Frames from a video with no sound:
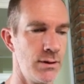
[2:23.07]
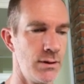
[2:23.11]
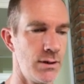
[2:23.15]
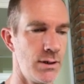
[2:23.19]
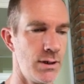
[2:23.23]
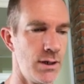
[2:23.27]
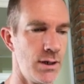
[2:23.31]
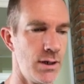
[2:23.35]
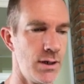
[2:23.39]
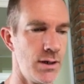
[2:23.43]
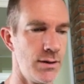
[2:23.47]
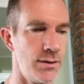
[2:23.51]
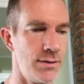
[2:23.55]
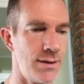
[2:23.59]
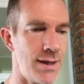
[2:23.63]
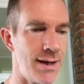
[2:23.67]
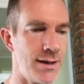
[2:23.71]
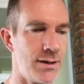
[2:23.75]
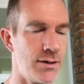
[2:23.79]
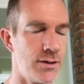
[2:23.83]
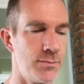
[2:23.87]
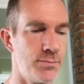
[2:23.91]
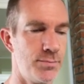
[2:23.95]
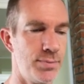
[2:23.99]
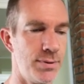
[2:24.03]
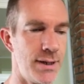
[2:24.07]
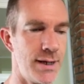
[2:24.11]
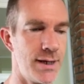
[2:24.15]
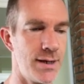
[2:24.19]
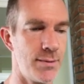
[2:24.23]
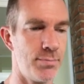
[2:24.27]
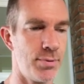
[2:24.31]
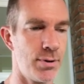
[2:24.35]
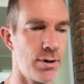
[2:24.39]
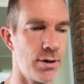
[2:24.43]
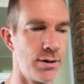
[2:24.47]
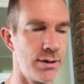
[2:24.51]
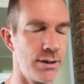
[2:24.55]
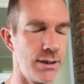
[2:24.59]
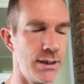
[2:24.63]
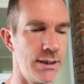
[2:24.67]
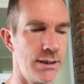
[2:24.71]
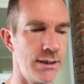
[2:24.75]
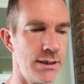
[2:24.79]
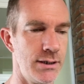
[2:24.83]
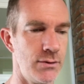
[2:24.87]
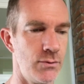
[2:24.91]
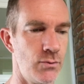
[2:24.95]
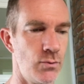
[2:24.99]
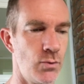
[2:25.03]
Uh, that could play a part in
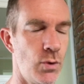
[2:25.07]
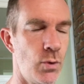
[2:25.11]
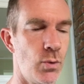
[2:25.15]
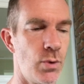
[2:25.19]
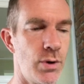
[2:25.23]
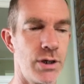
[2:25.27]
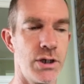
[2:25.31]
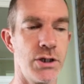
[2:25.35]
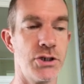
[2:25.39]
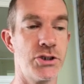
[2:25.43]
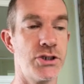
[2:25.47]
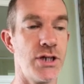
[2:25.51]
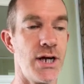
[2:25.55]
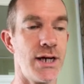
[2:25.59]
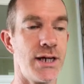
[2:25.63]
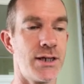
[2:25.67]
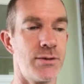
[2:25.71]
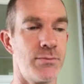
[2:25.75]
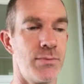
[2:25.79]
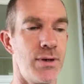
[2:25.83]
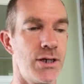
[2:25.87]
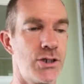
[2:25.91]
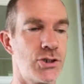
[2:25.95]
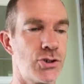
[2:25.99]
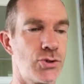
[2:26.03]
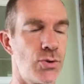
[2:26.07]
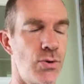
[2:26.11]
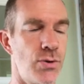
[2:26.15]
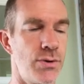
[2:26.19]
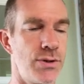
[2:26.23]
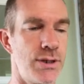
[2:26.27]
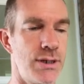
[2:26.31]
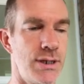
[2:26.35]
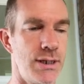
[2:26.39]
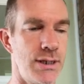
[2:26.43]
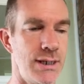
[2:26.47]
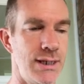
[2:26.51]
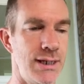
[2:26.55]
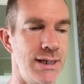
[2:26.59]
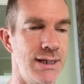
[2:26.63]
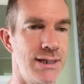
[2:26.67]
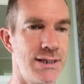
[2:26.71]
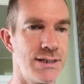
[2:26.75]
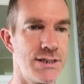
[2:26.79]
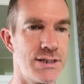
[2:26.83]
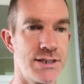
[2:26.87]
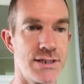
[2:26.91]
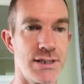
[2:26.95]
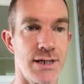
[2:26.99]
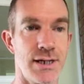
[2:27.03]
it. We'll want to check and make sure that it
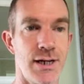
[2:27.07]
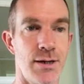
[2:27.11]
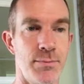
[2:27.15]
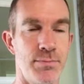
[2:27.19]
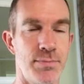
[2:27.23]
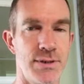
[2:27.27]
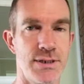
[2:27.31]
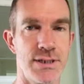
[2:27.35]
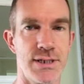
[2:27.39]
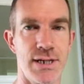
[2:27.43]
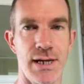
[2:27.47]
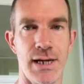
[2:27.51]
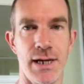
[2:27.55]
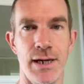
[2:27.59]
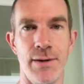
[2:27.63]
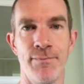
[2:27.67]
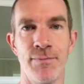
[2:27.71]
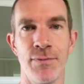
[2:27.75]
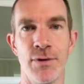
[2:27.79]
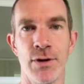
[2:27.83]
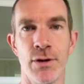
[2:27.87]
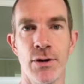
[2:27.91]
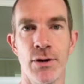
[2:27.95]
is set up as a